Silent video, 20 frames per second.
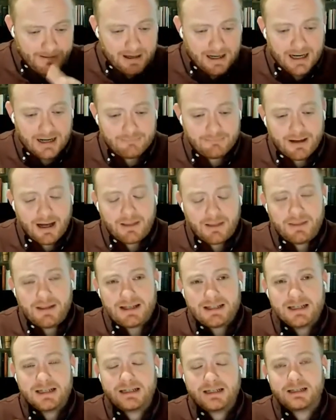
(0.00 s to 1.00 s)
And
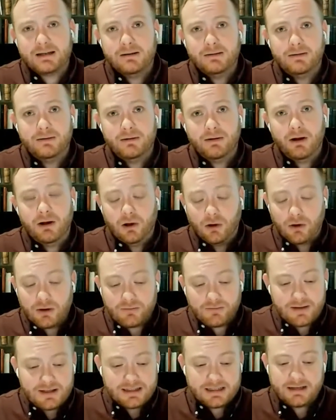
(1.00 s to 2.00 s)
a lot
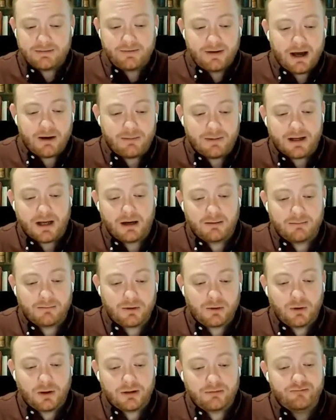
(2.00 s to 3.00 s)
of these have now become
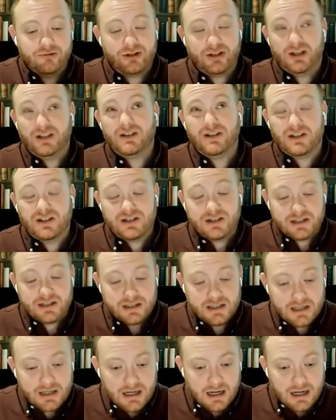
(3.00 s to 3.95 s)
quite redundant.